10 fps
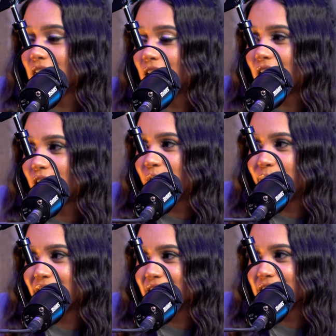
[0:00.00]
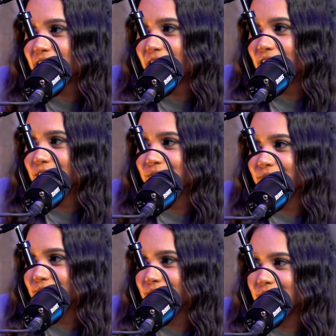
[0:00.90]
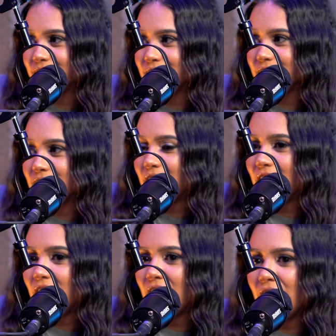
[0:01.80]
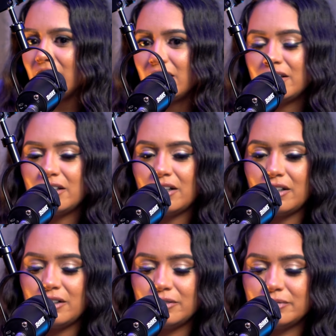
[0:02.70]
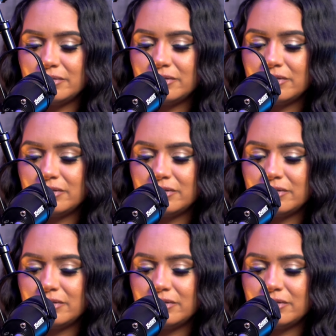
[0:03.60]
A lot of women can't say that, and